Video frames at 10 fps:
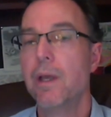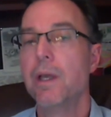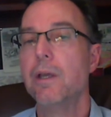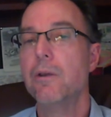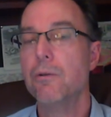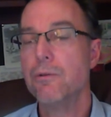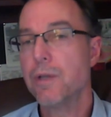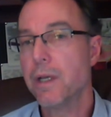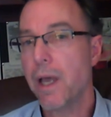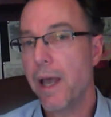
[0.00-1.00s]

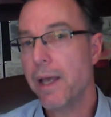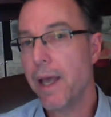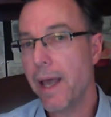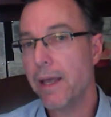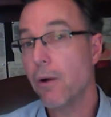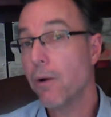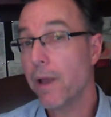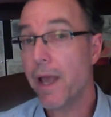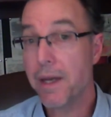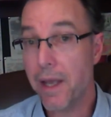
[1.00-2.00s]
using AA or
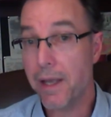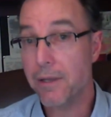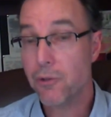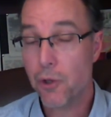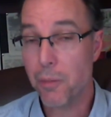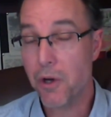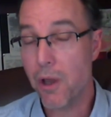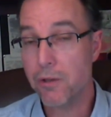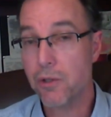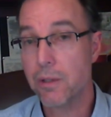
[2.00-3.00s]
NA
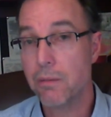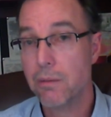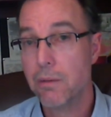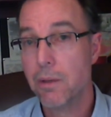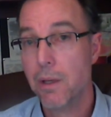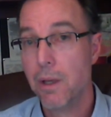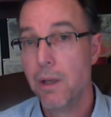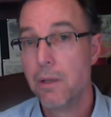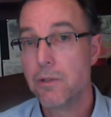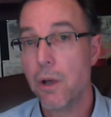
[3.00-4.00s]
terminology.
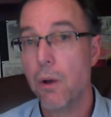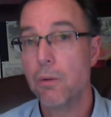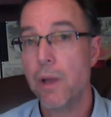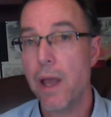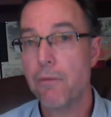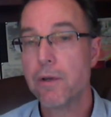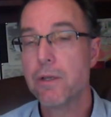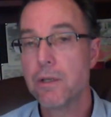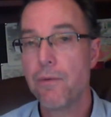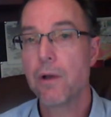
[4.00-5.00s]
So every
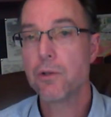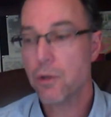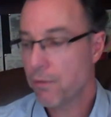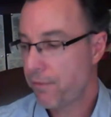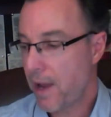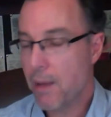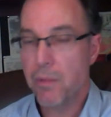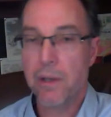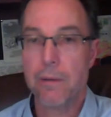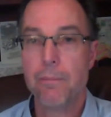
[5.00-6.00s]
dysfunctional
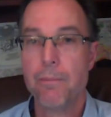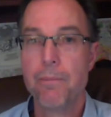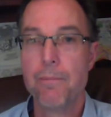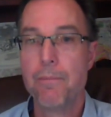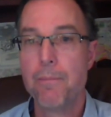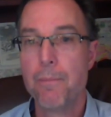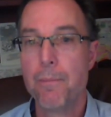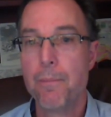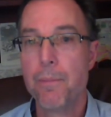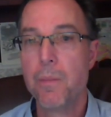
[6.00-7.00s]
family
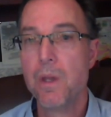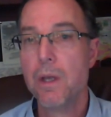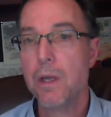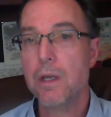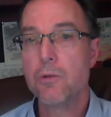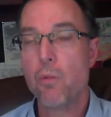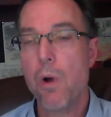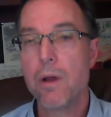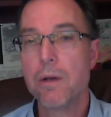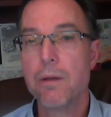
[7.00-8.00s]
is
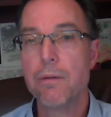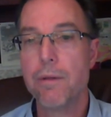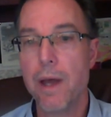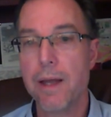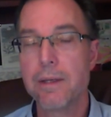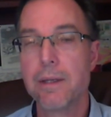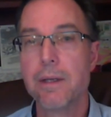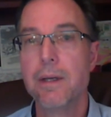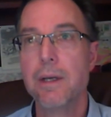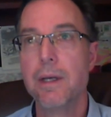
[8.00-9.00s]
one that
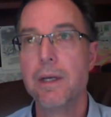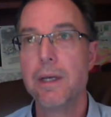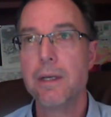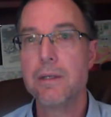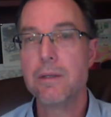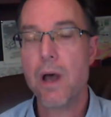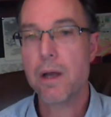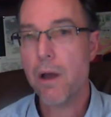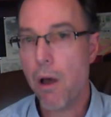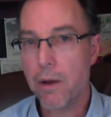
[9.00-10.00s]
is
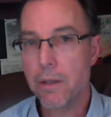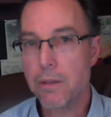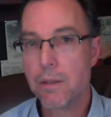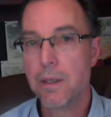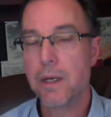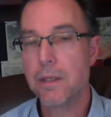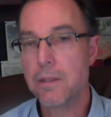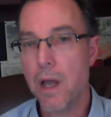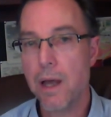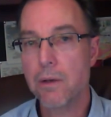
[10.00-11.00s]
not honest and is
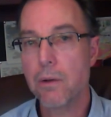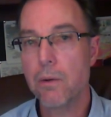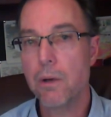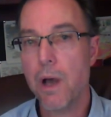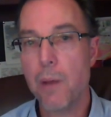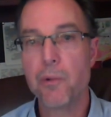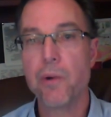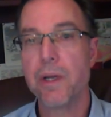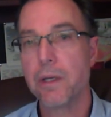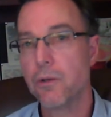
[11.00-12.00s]
not
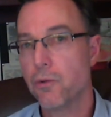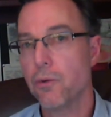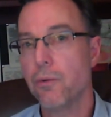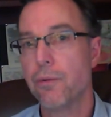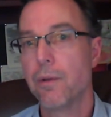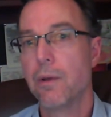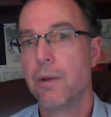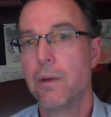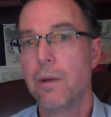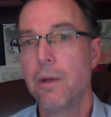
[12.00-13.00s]
operating in truth.
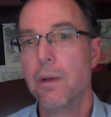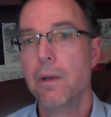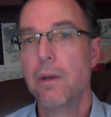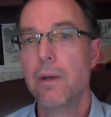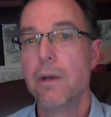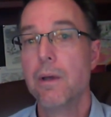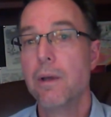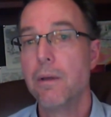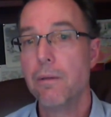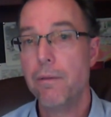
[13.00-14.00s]

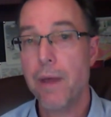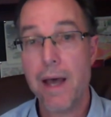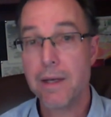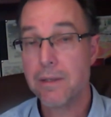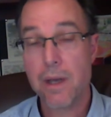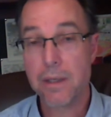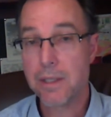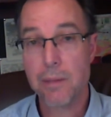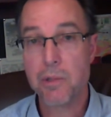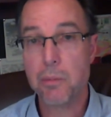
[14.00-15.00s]
That is
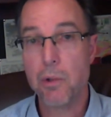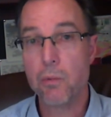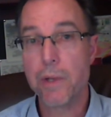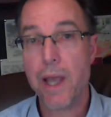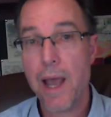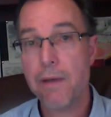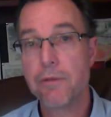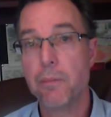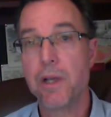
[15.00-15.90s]
unacceptable. We have to make